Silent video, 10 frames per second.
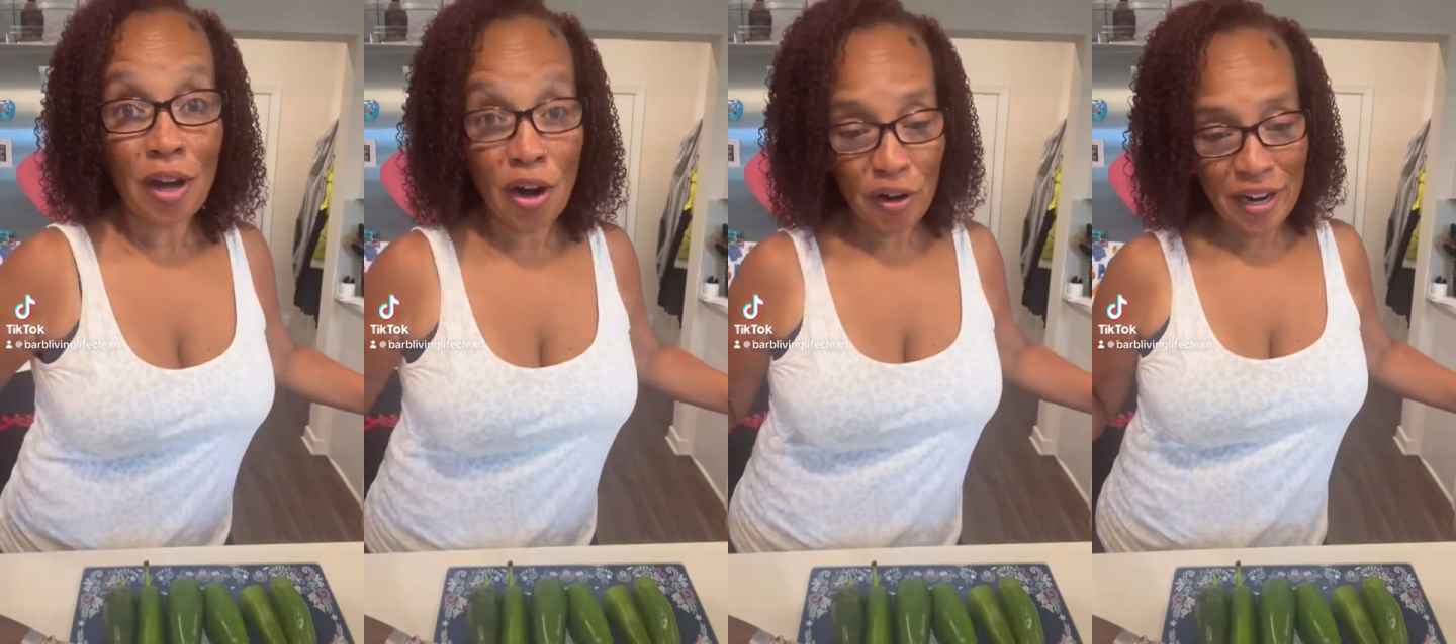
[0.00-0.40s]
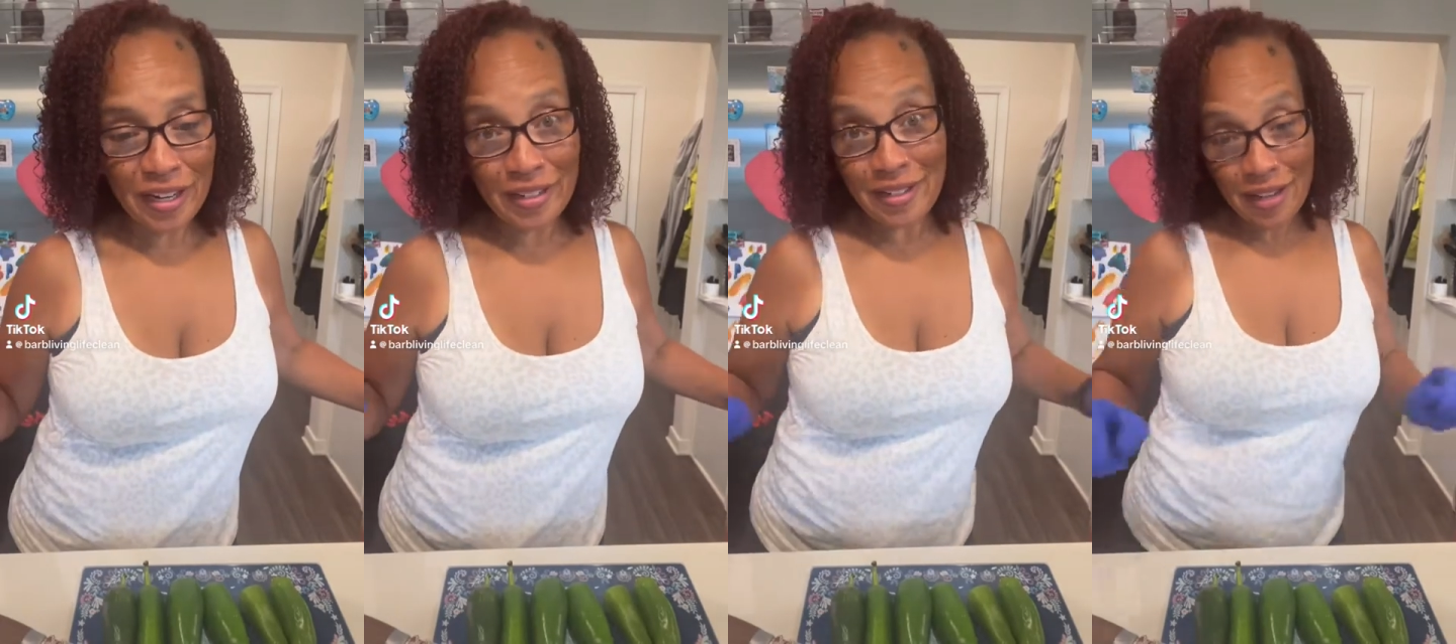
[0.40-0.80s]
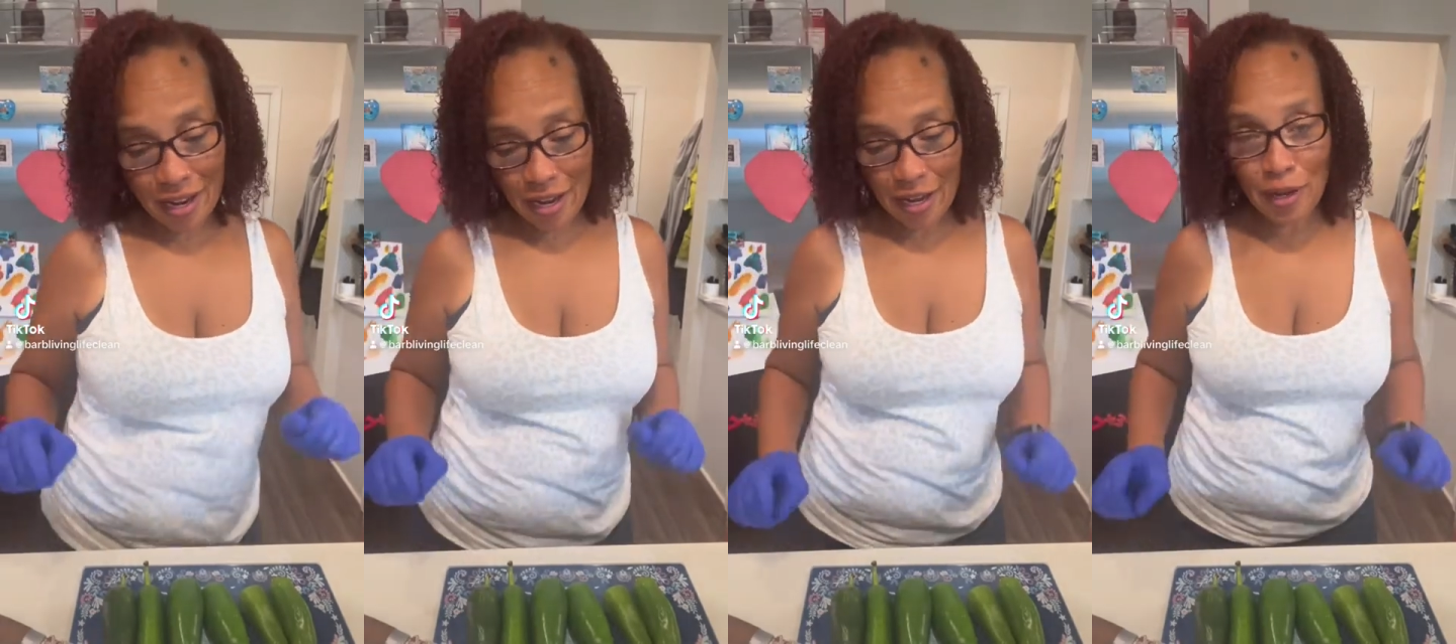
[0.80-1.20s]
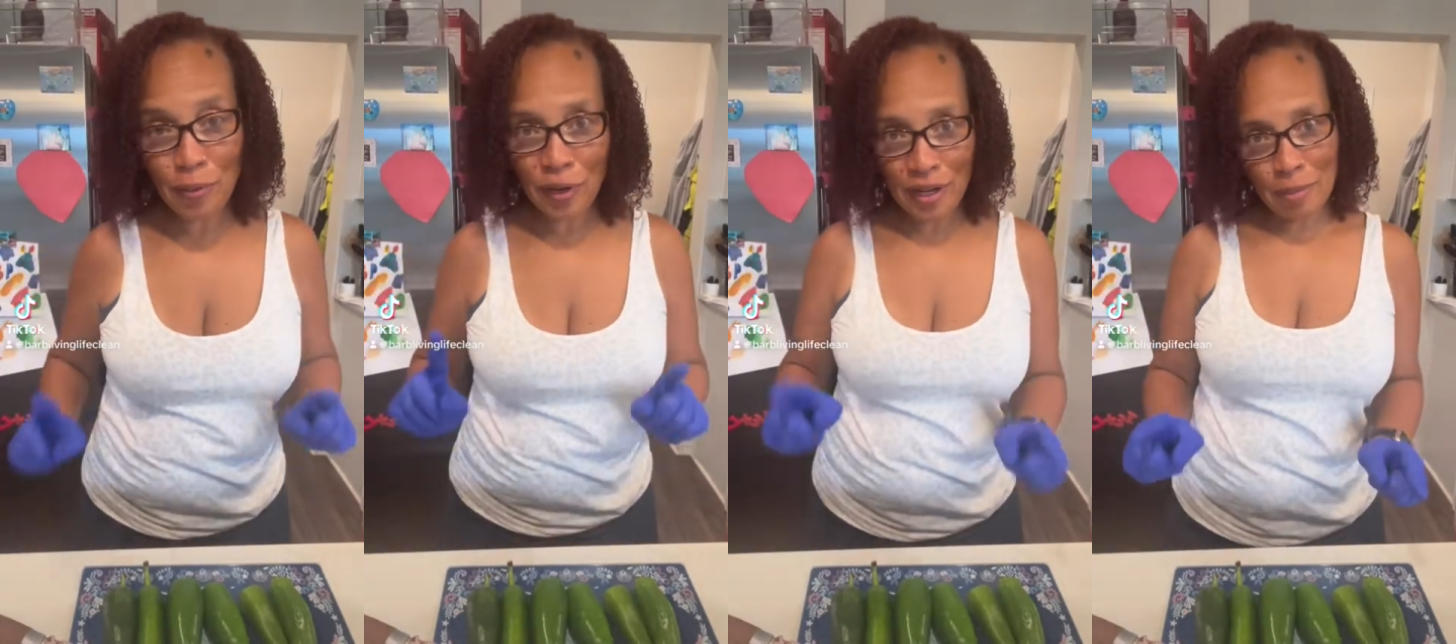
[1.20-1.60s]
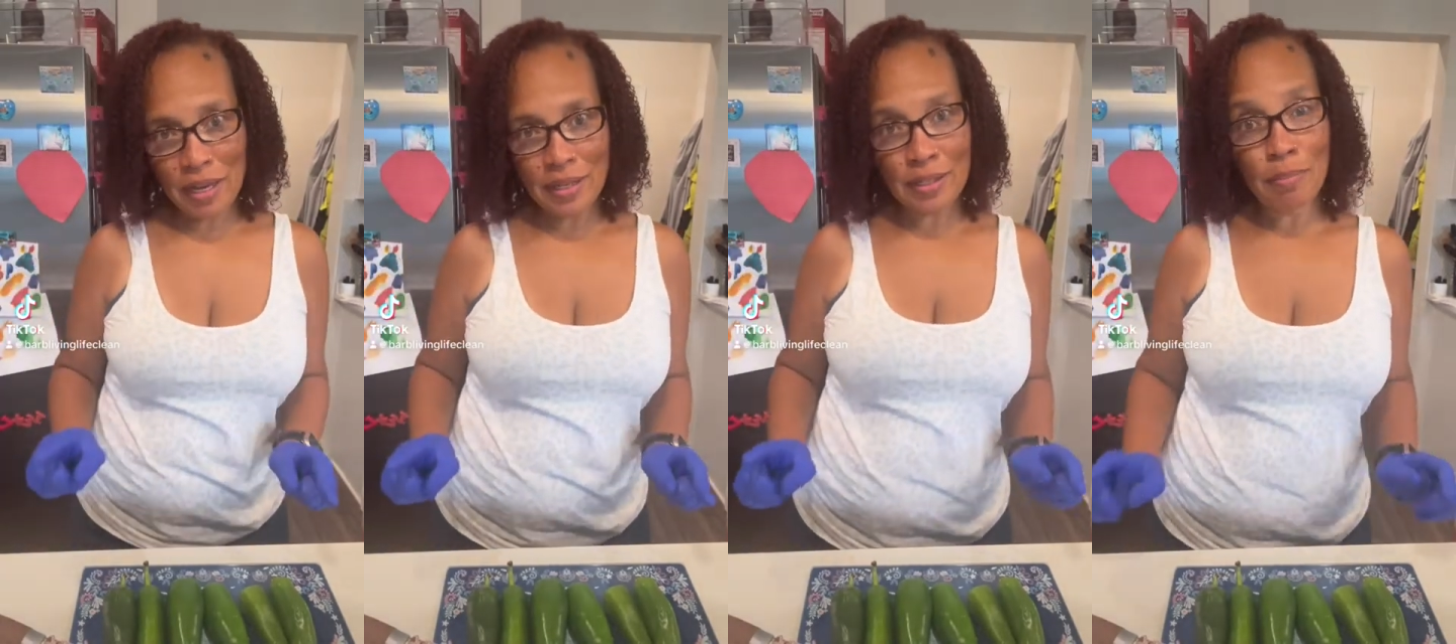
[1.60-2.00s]
All right, today we're gonna
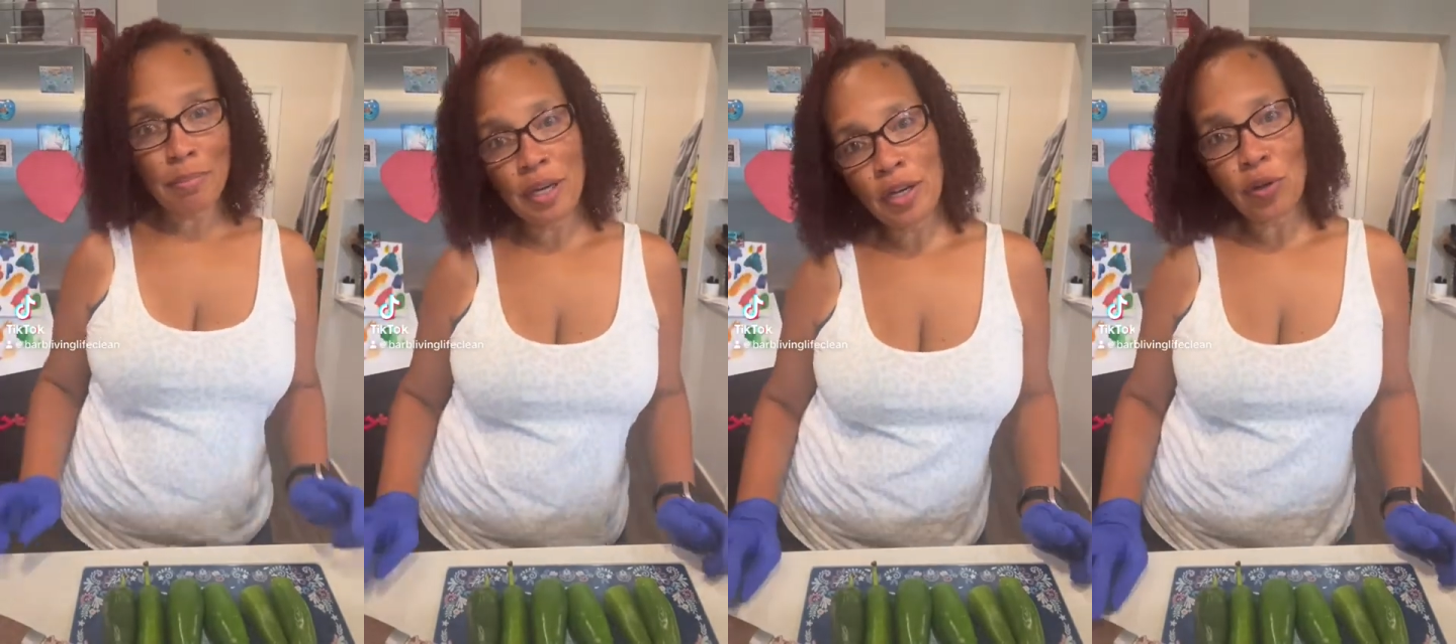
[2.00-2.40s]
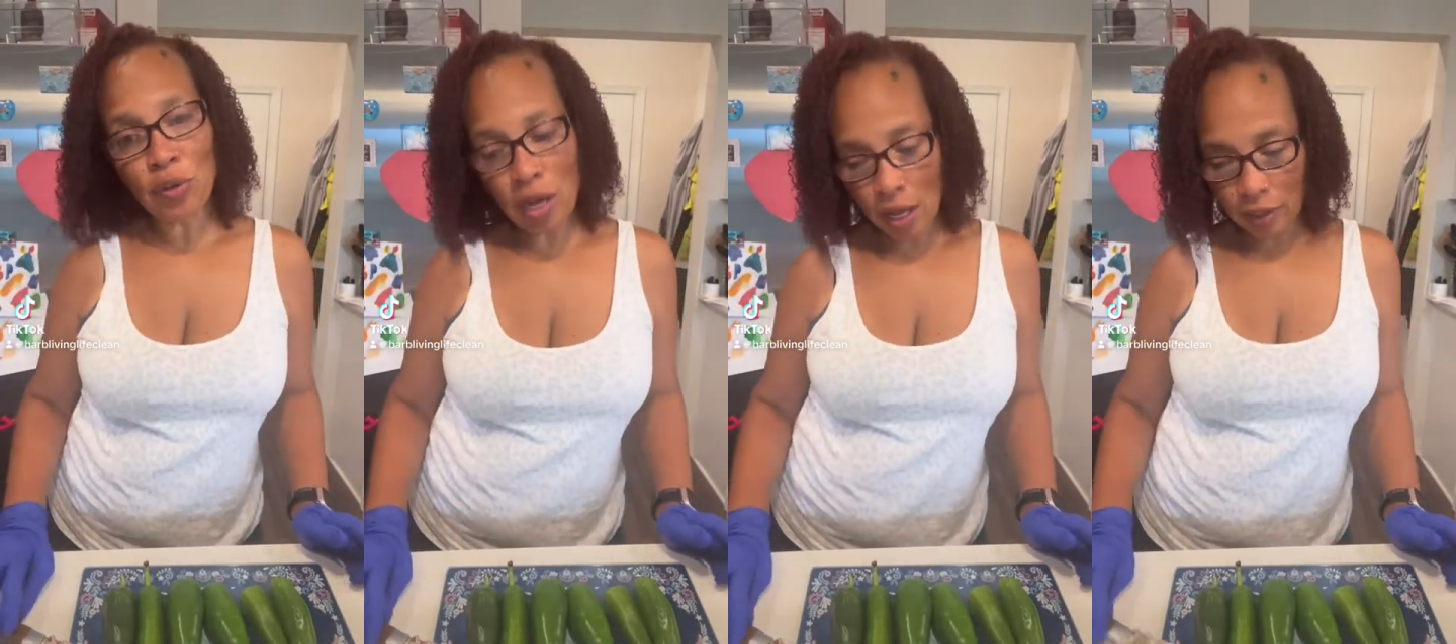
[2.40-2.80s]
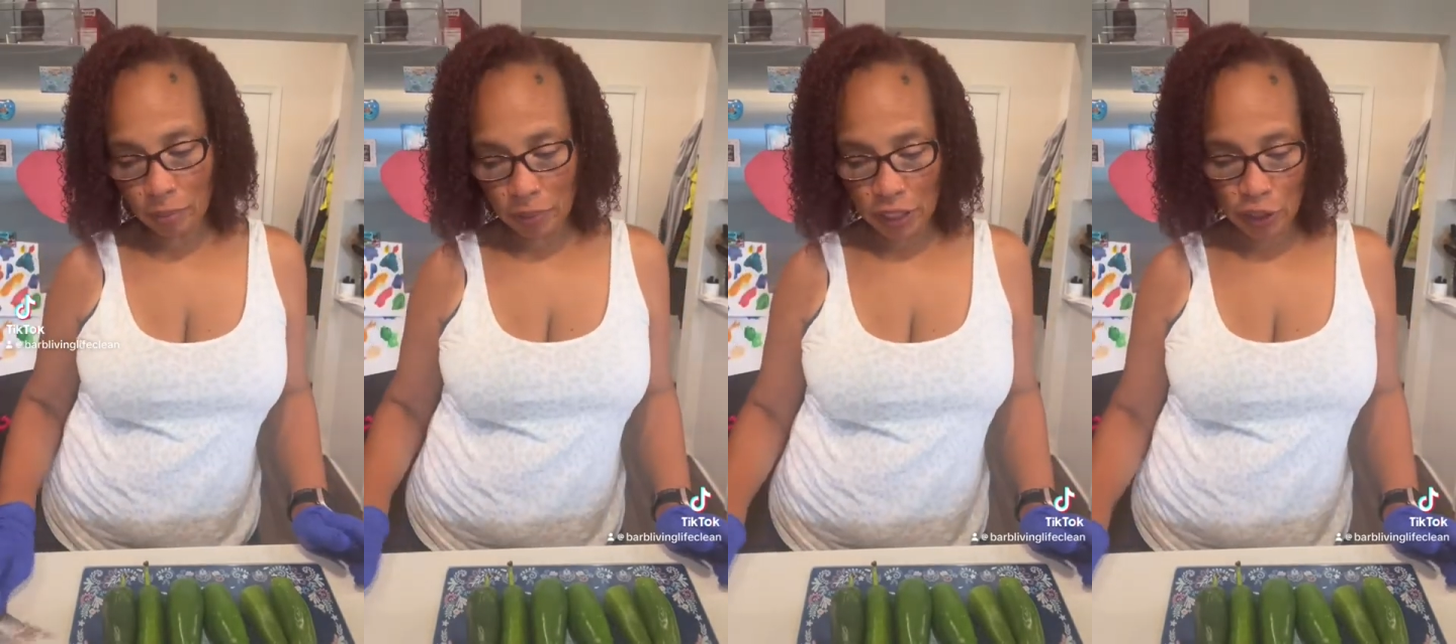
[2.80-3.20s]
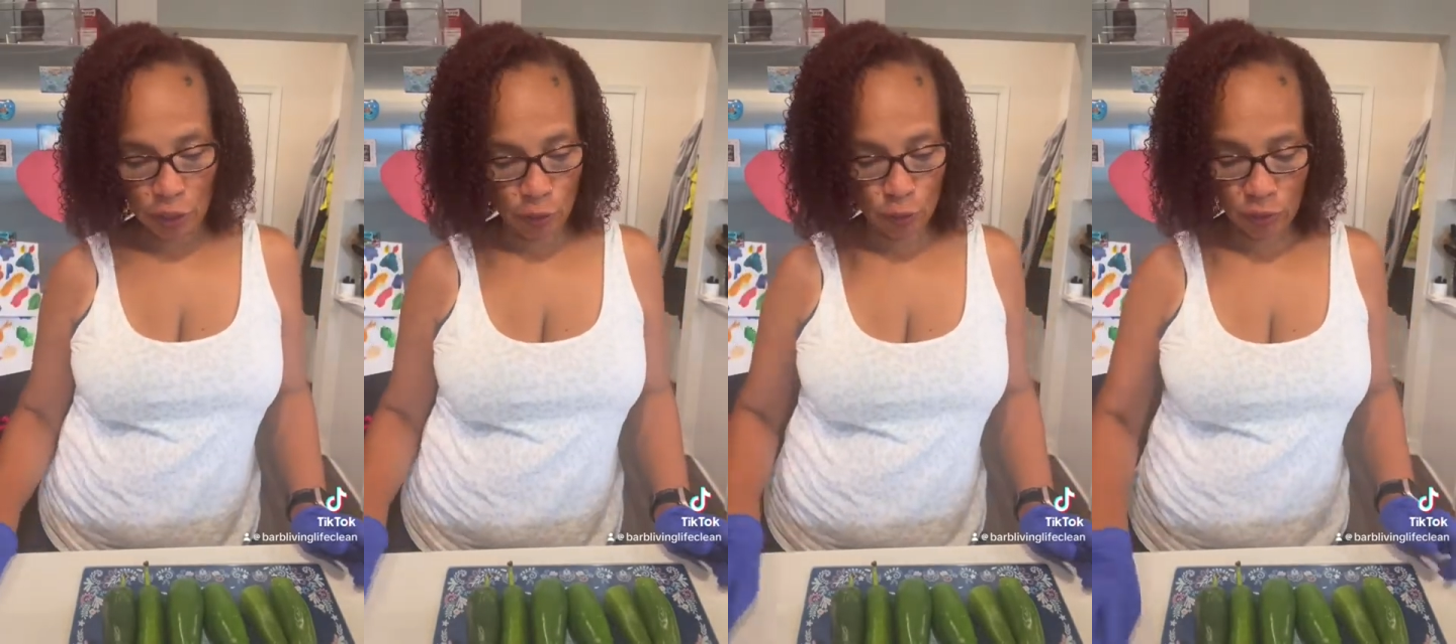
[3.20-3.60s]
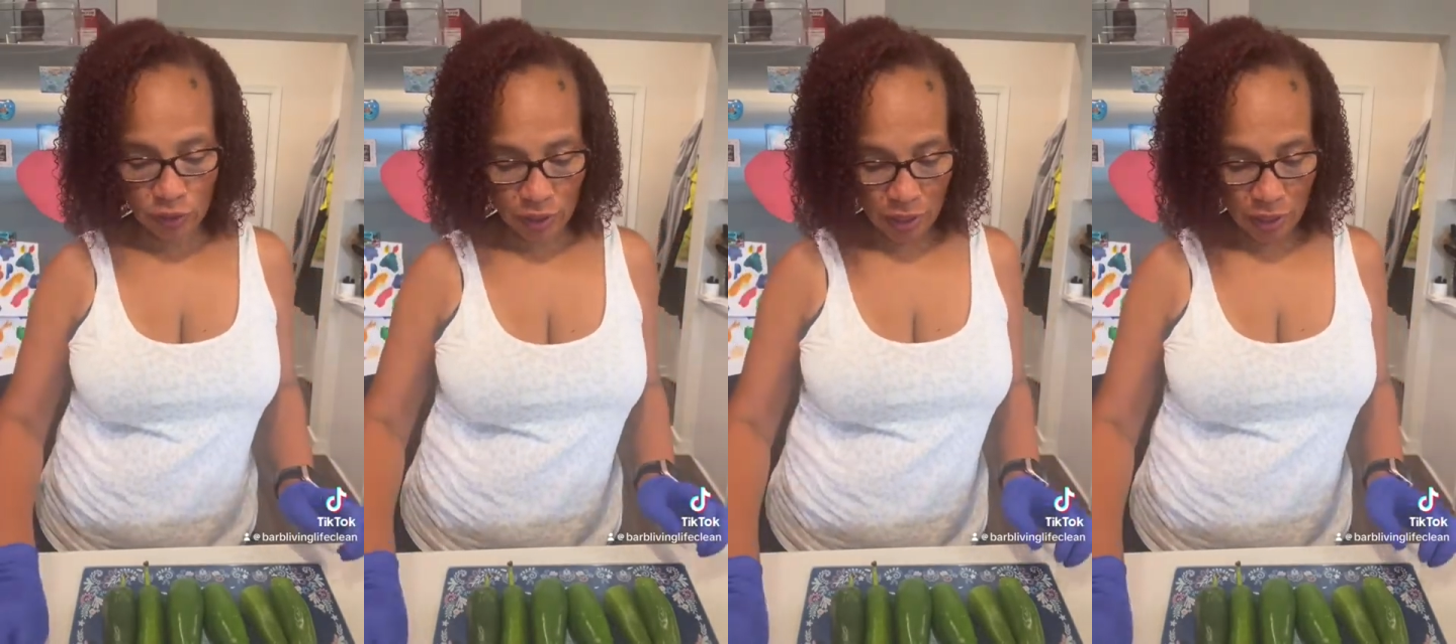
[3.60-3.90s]
make some pickled jalapenos